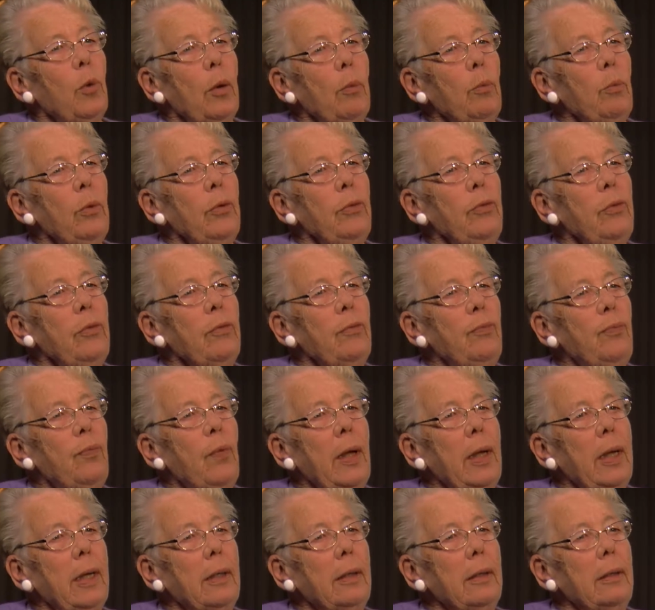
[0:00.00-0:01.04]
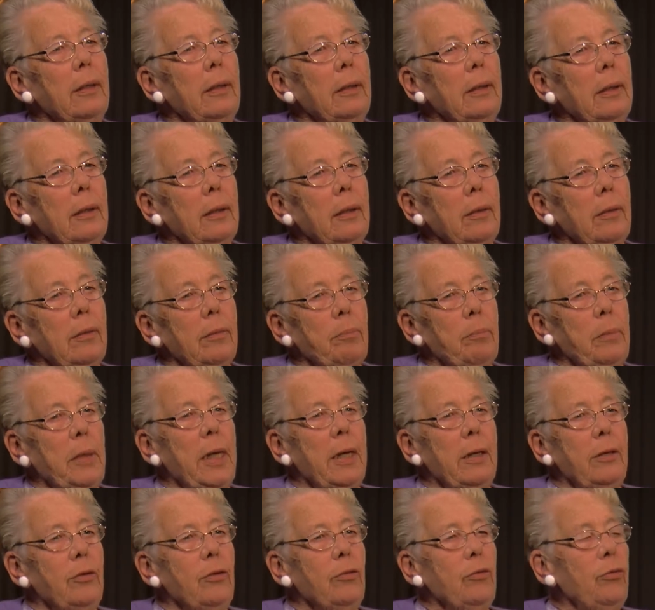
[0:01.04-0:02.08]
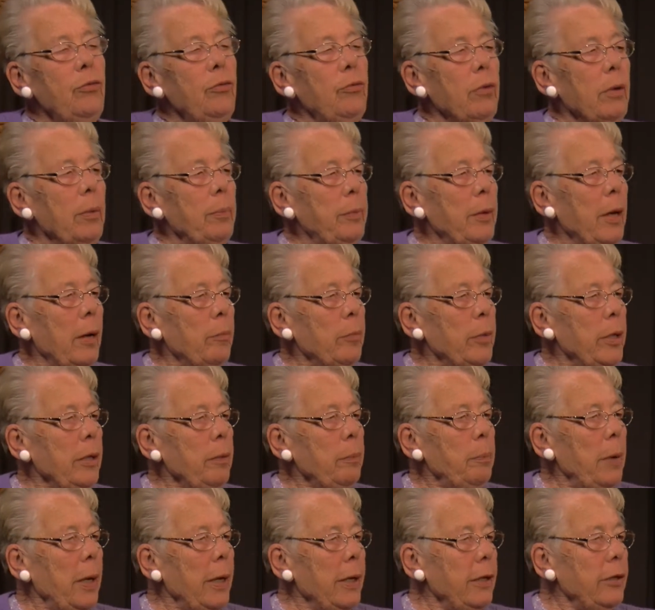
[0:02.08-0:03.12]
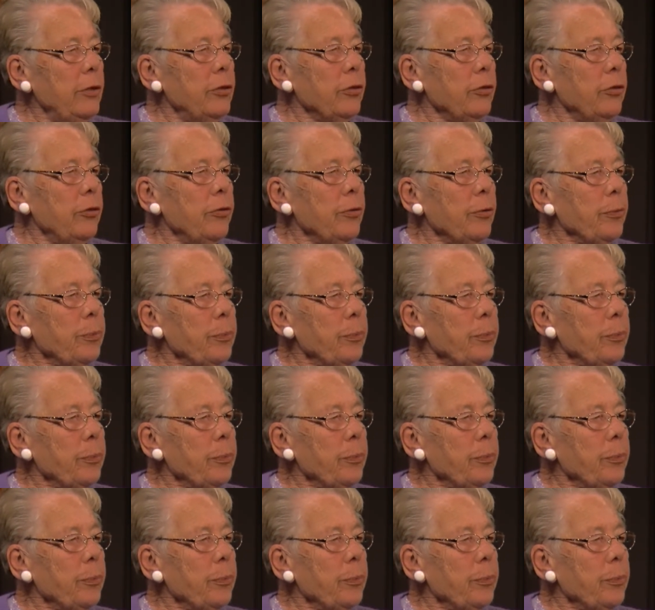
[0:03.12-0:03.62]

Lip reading: was your final manuscript? How many pages?